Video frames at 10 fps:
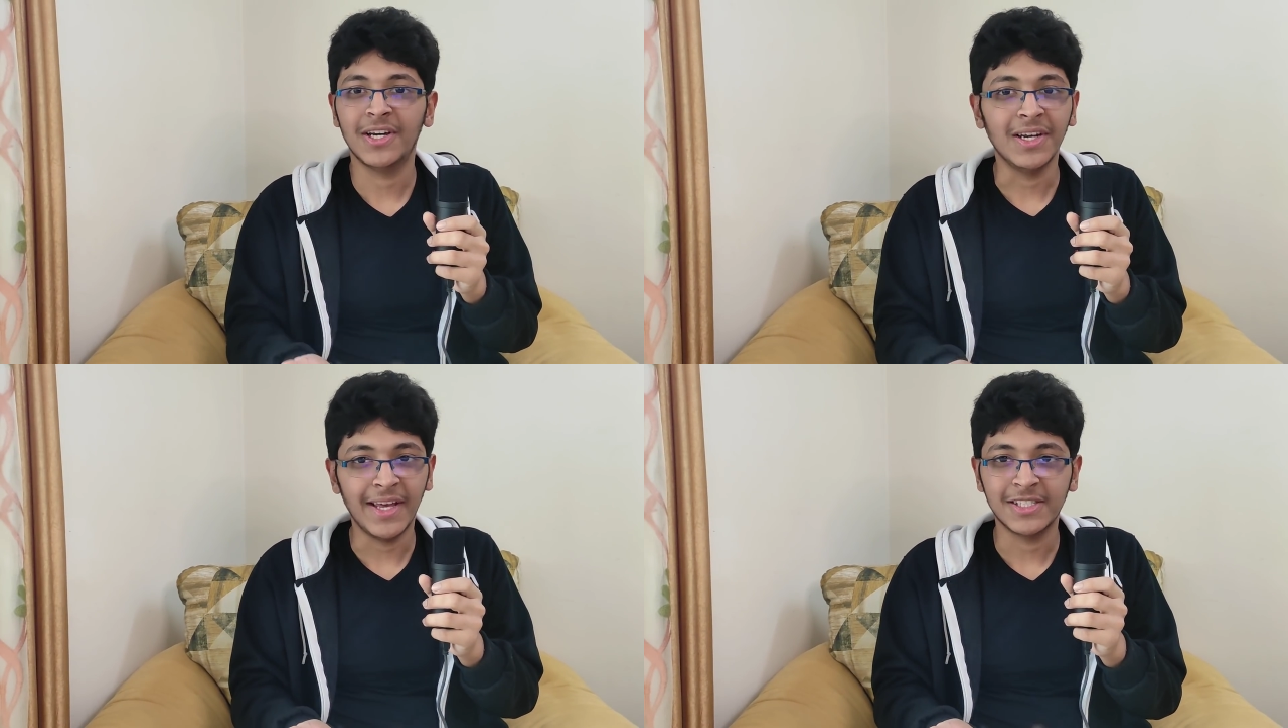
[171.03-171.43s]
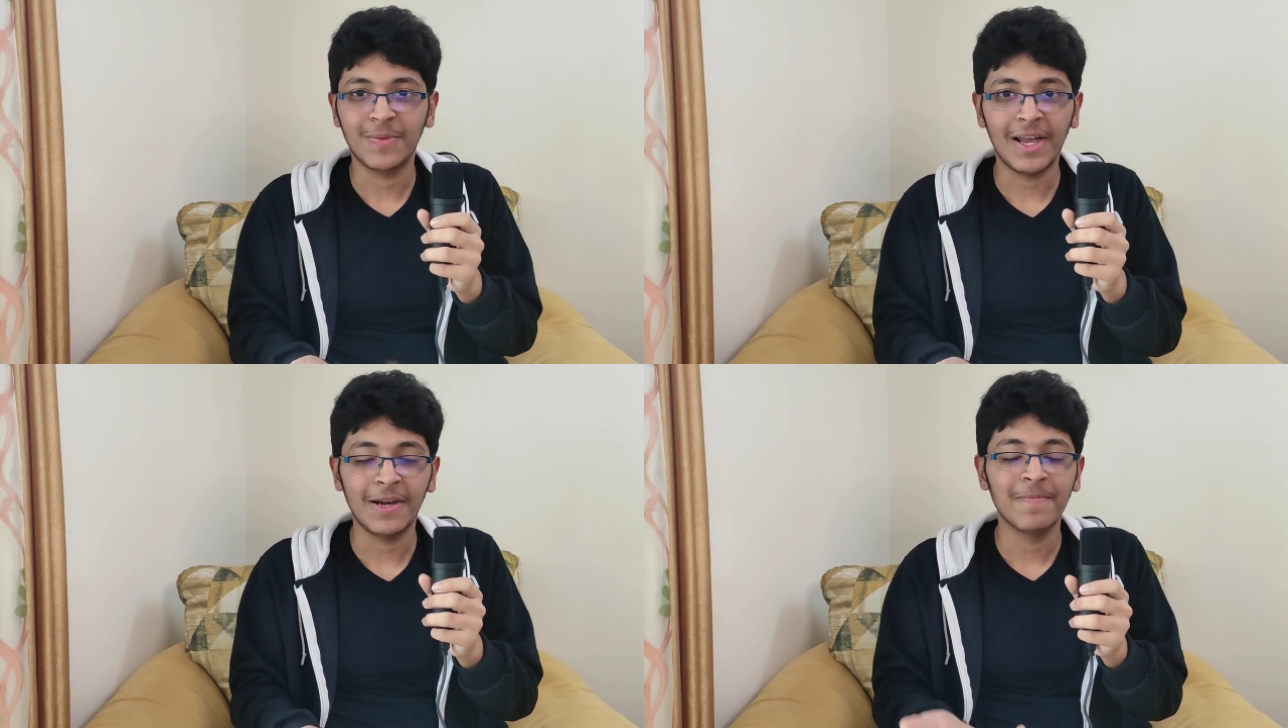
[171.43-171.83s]
journey as
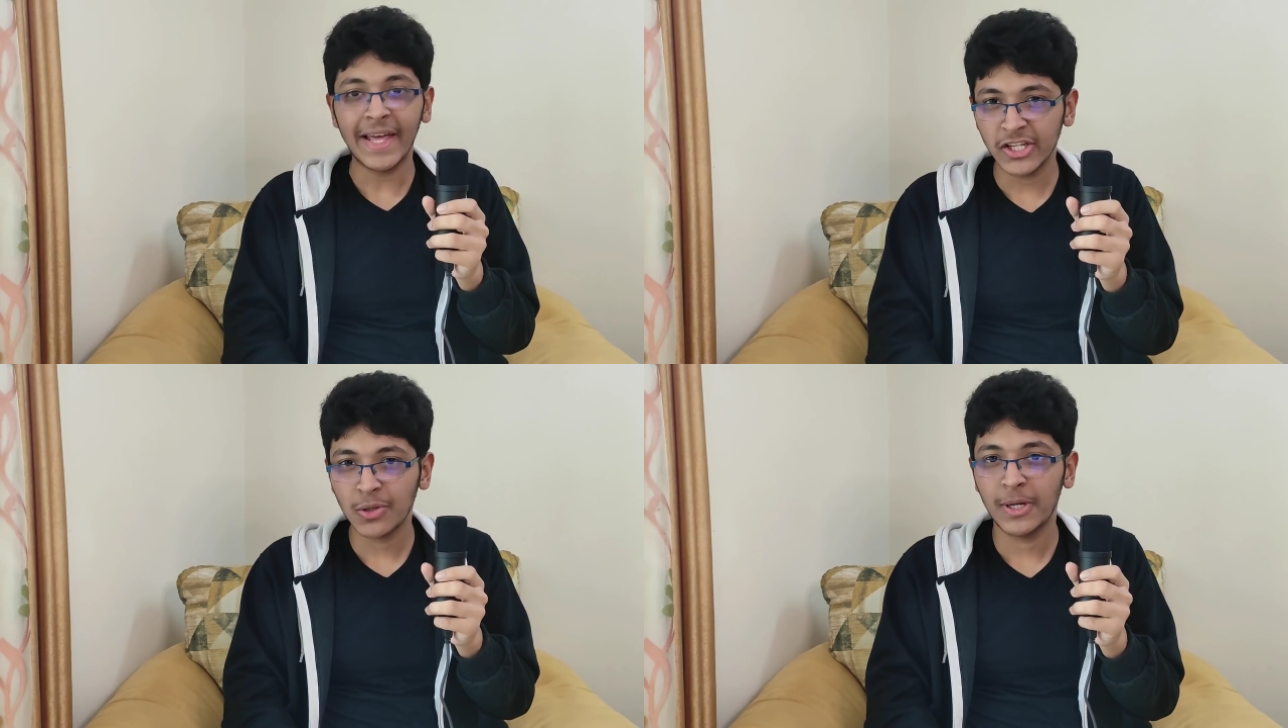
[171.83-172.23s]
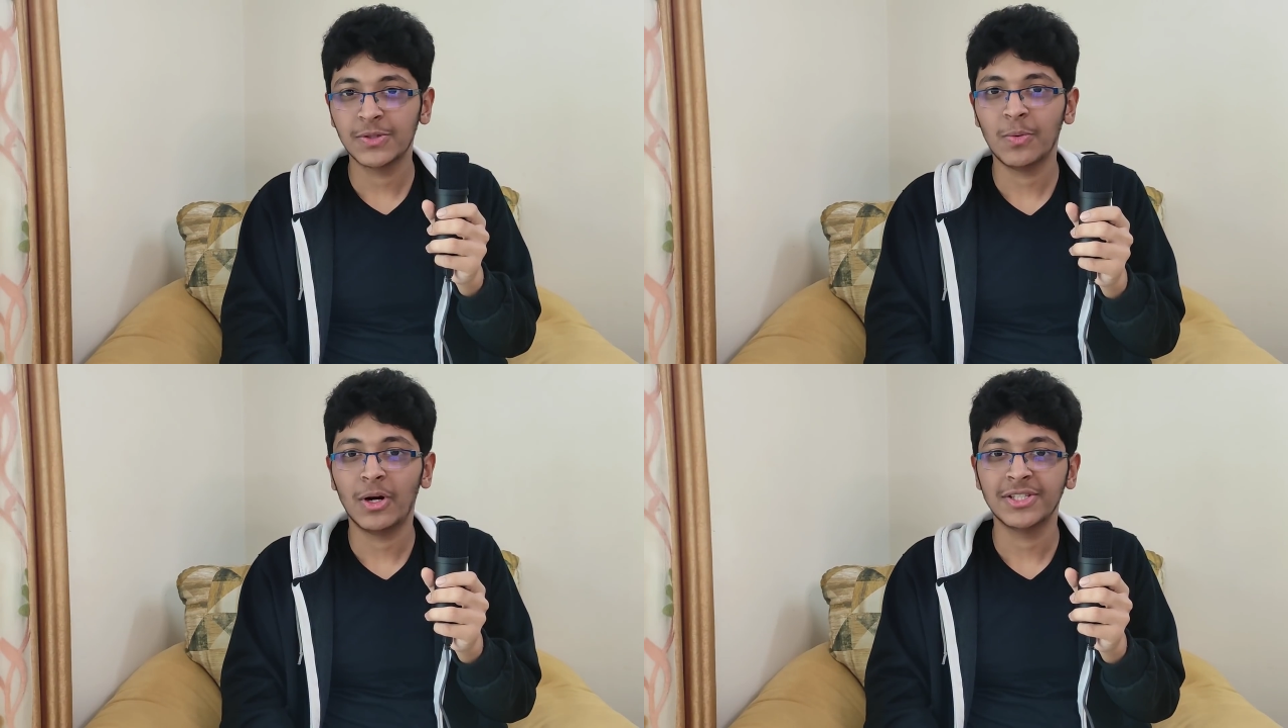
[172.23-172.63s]
well thank you so
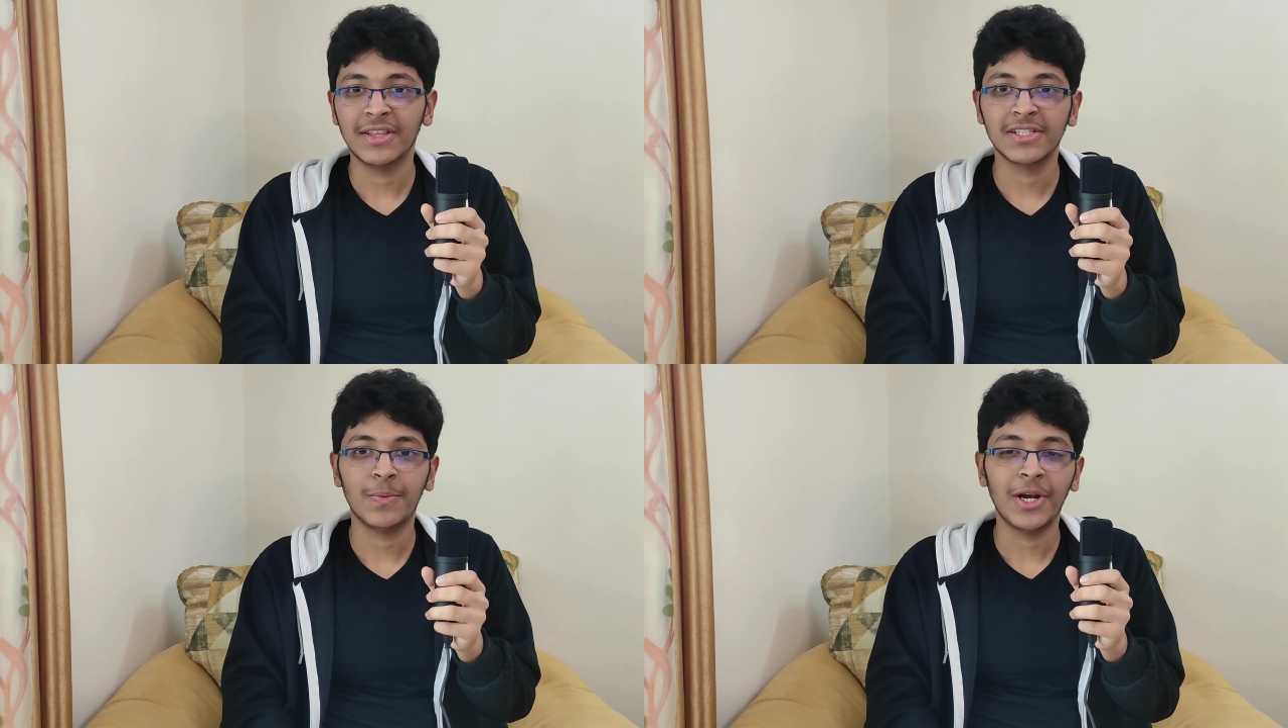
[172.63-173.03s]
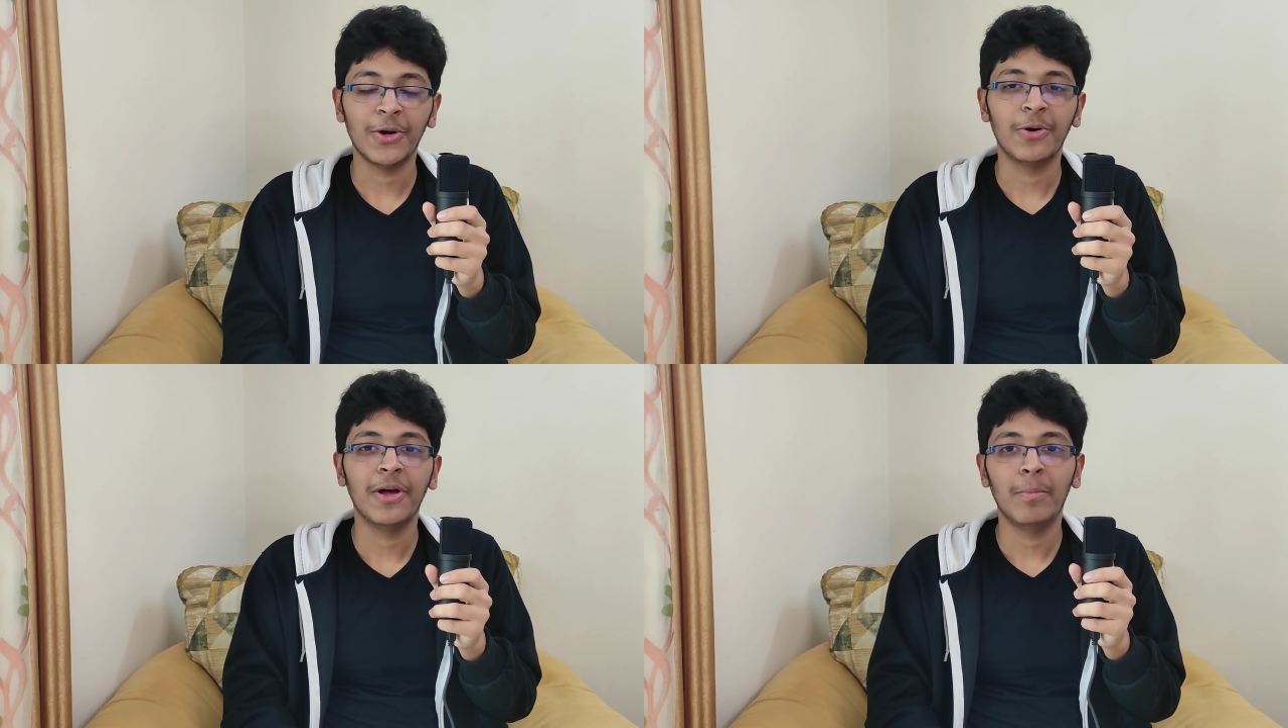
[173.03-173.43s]
much for watching this
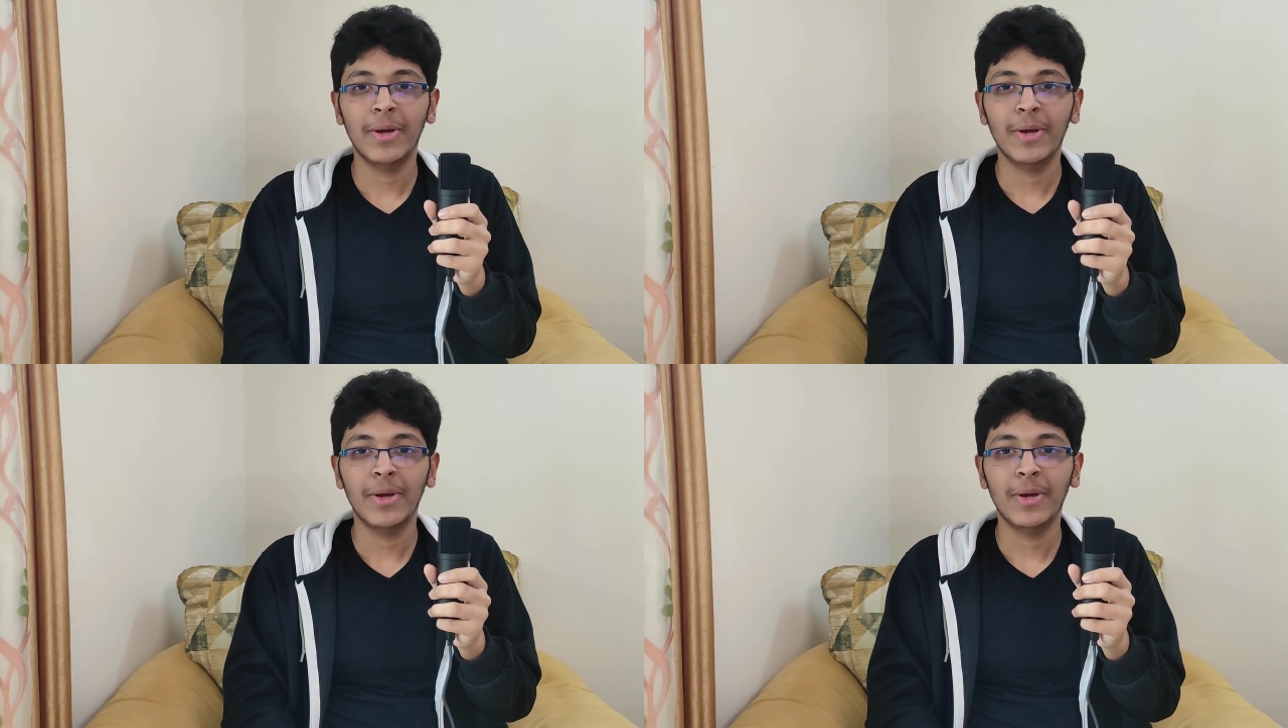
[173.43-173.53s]
video